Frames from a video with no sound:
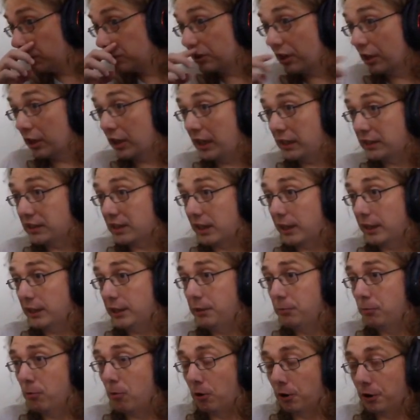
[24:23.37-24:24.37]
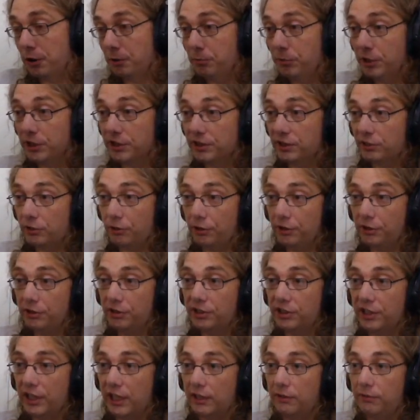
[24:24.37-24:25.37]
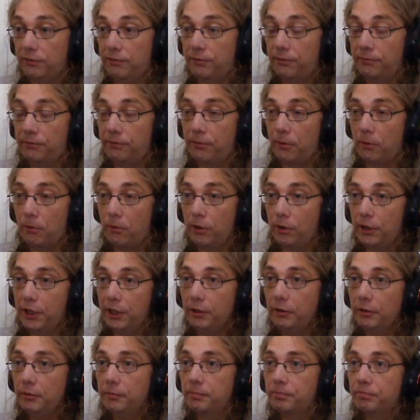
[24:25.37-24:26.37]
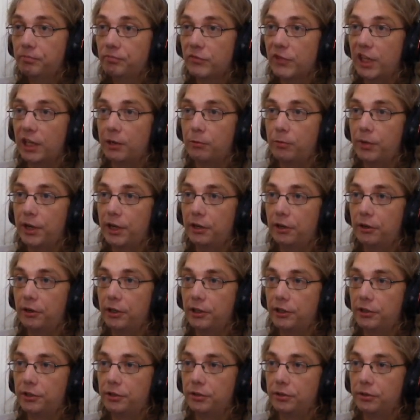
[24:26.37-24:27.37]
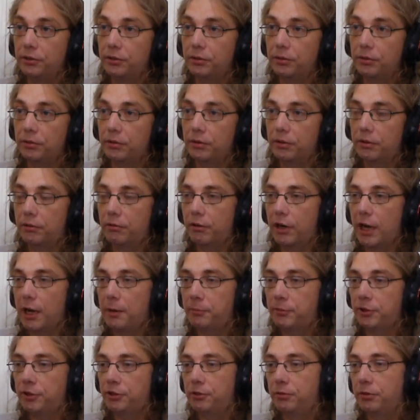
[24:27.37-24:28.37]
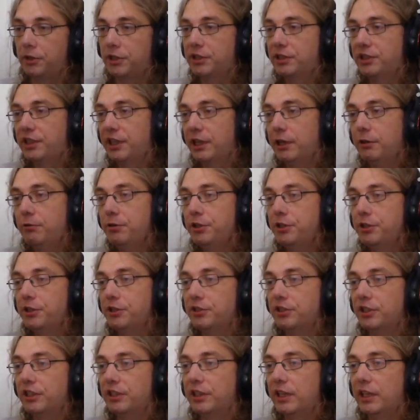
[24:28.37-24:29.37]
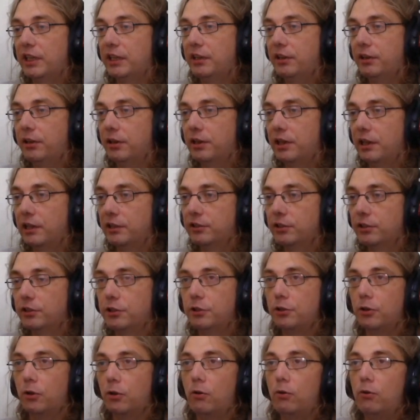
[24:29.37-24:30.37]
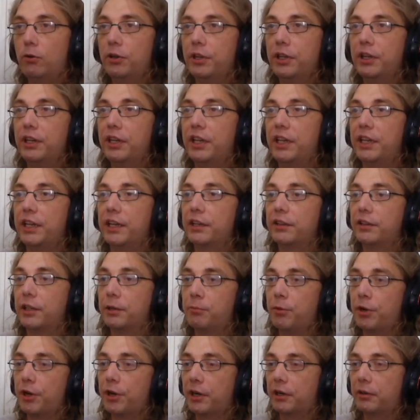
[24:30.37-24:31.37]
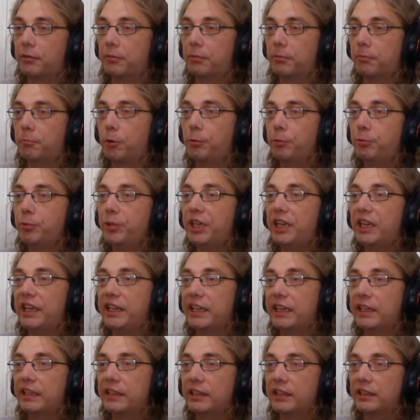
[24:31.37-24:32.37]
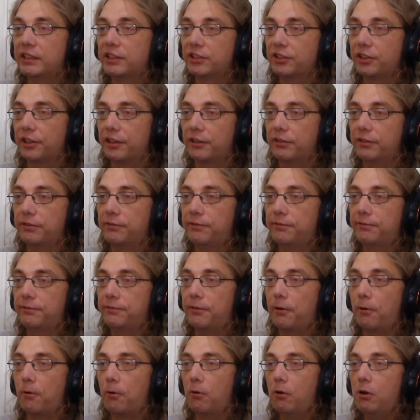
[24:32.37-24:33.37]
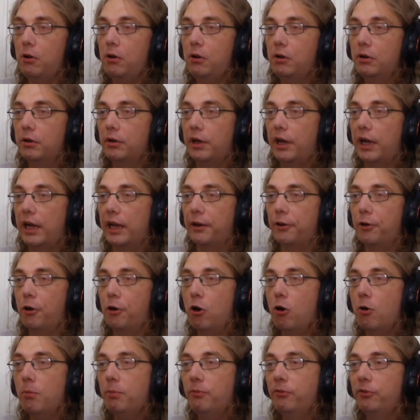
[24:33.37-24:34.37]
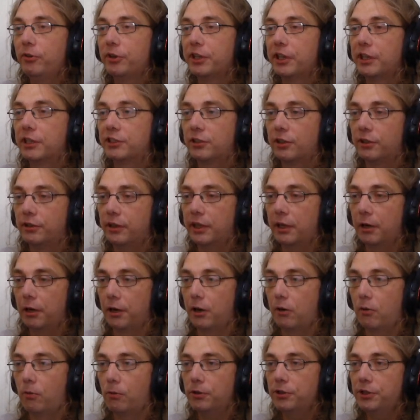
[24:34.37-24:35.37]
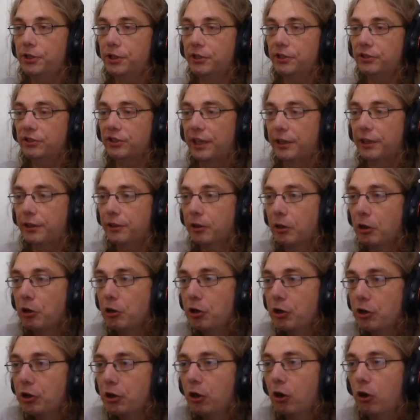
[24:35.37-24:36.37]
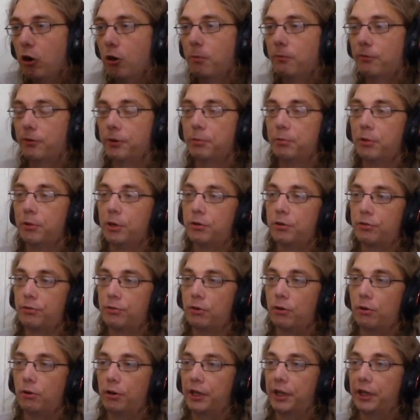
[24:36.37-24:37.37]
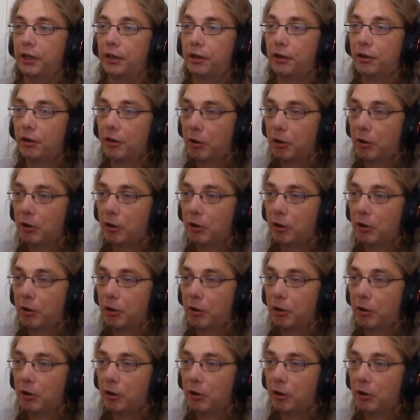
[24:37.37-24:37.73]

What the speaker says: gonna get slightly wonky. We're going to start falling, then we're going to grab 2 extinguishers, and then there's a door in here that when we click it, it's gonna fall, and hopefully it'll launch us, and hopefully we'll crawl in.